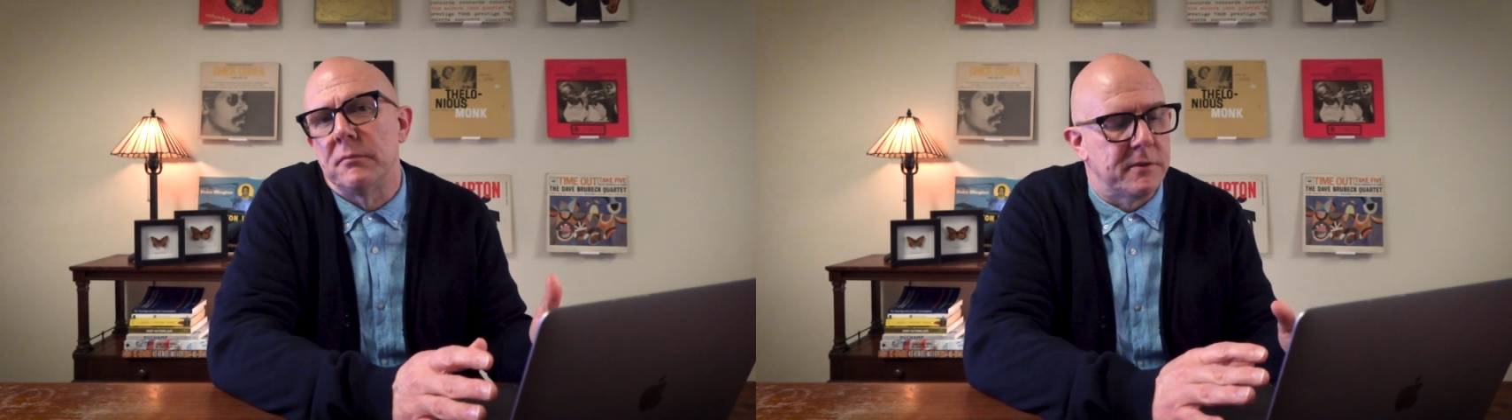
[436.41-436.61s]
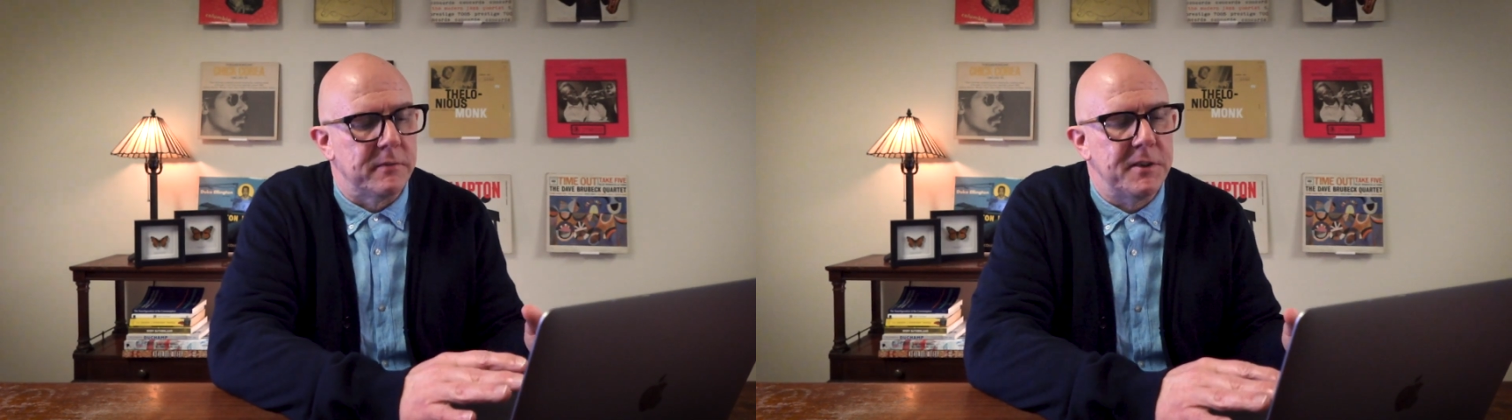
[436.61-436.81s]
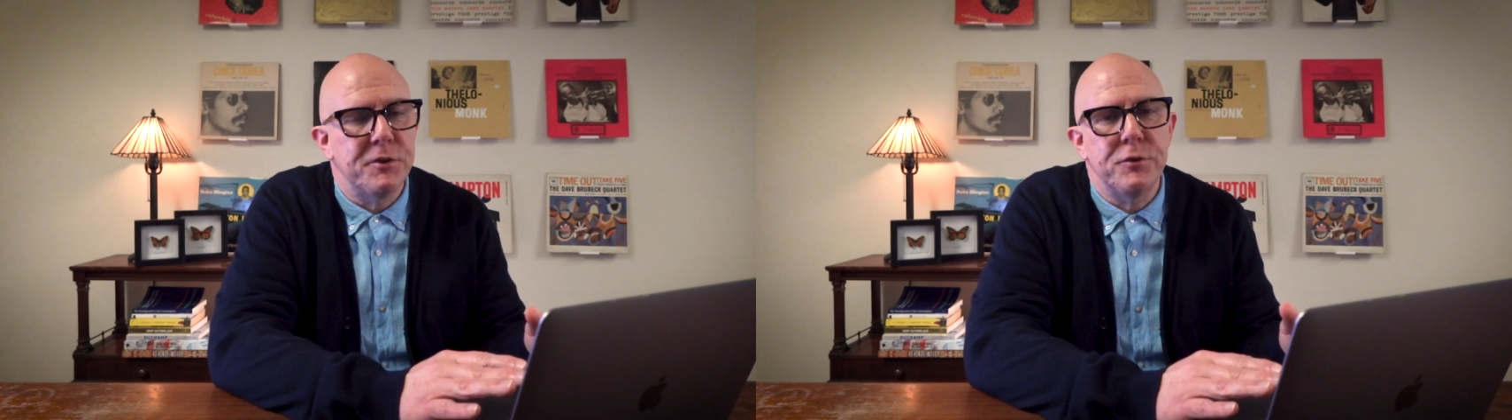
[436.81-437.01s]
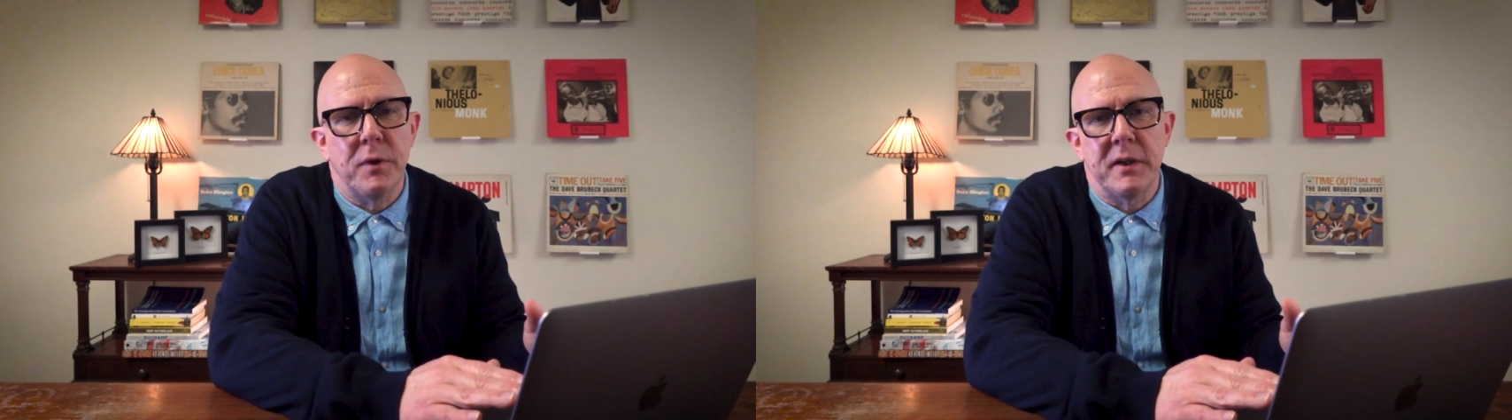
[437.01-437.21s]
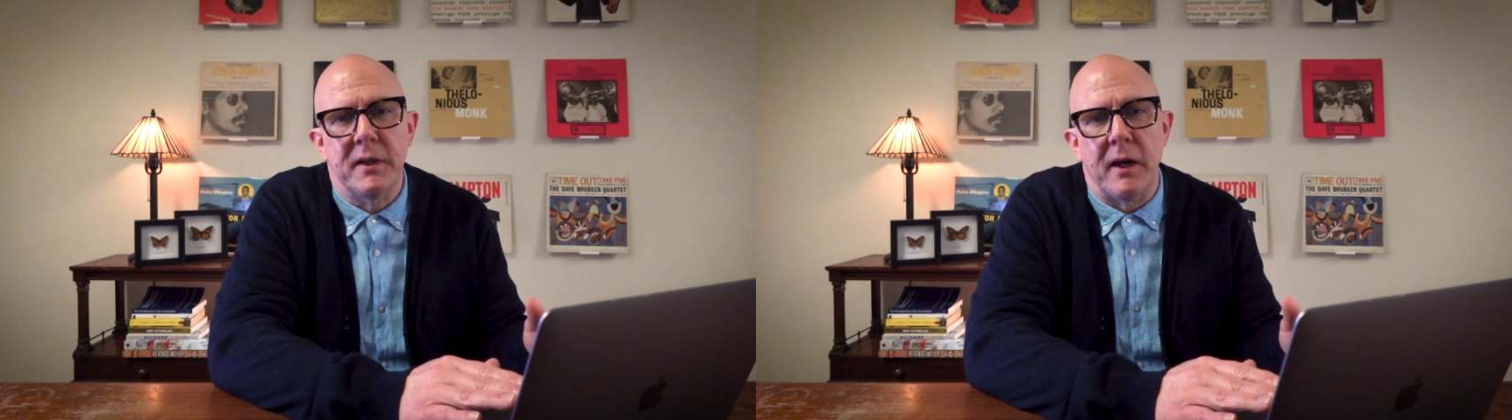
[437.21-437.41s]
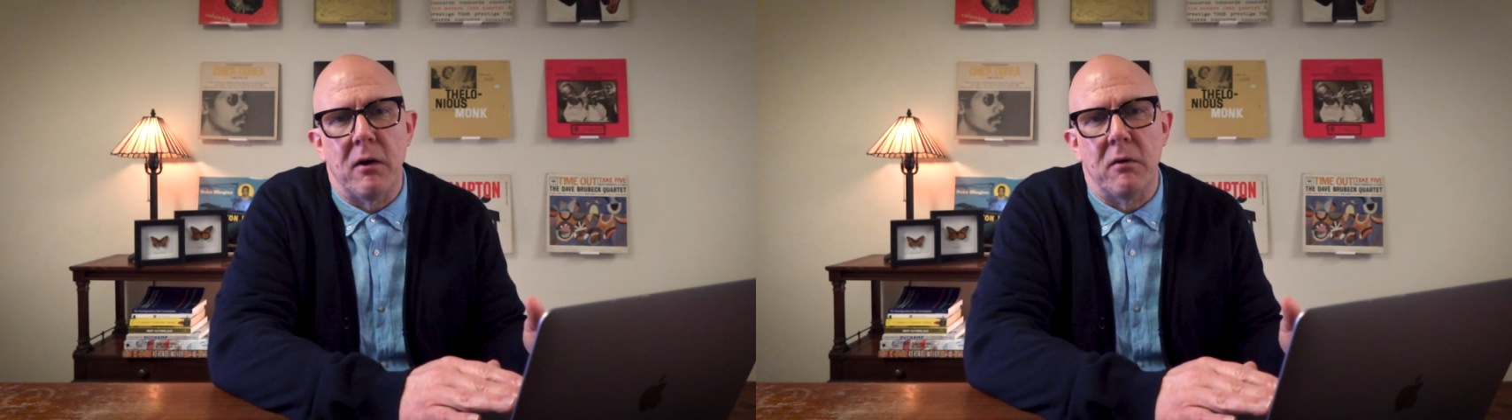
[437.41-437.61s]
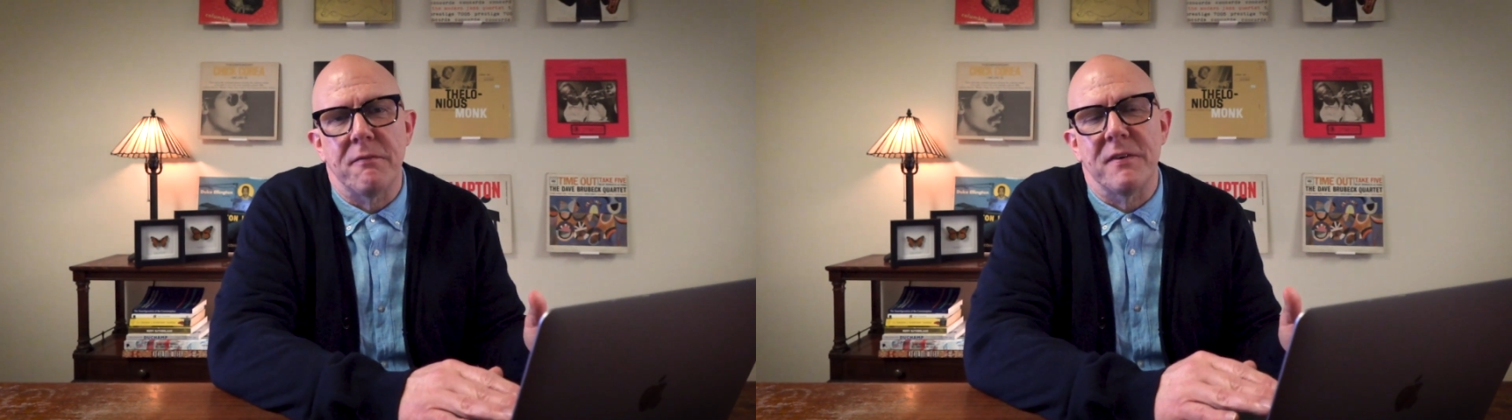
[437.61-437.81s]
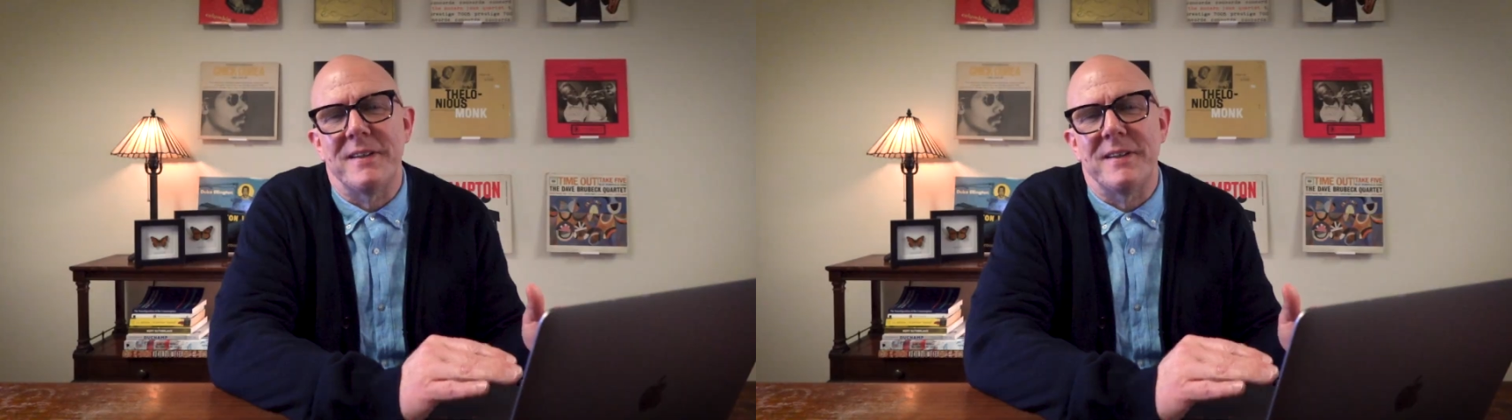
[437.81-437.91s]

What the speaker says: So let's trade it out for